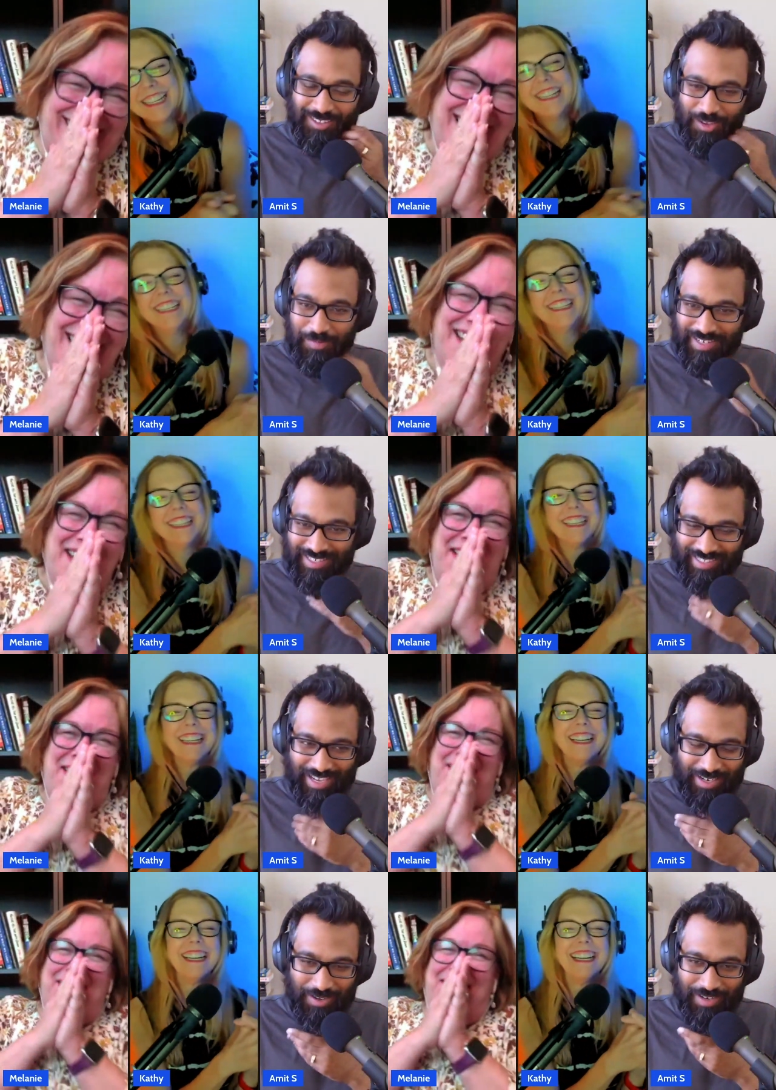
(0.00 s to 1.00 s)
Speaker 1: don't mean to say
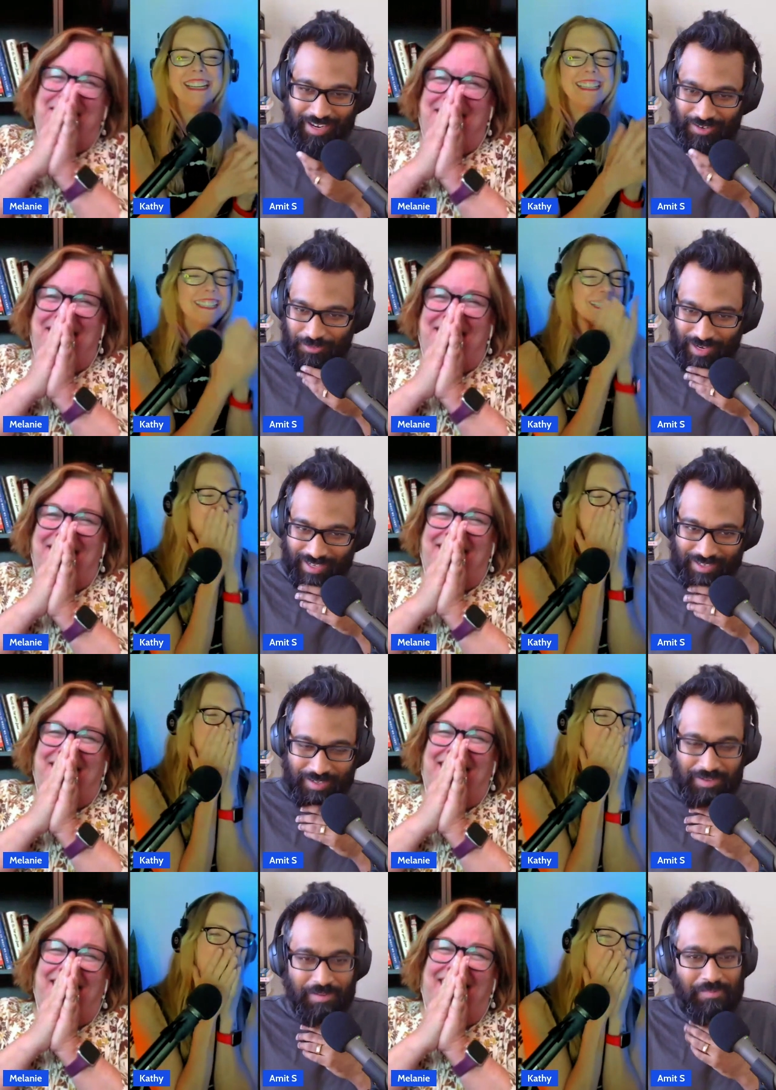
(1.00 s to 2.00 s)
that in a negative
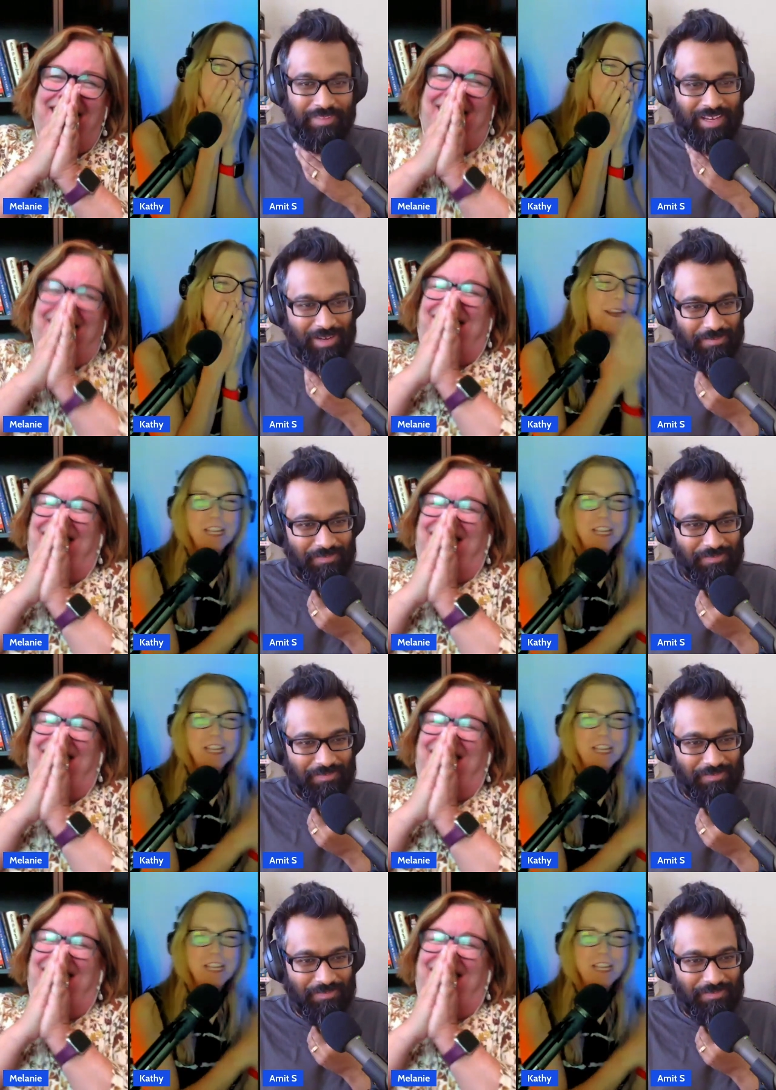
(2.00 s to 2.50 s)
way. Um,